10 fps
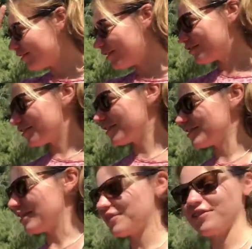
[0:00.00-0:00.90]
No, I was just going
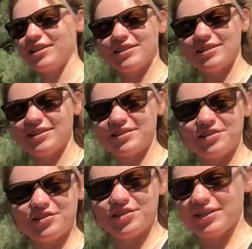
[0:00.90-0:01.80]
to say it's funny because he
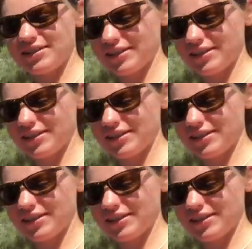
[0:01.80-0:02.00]
doesn't usually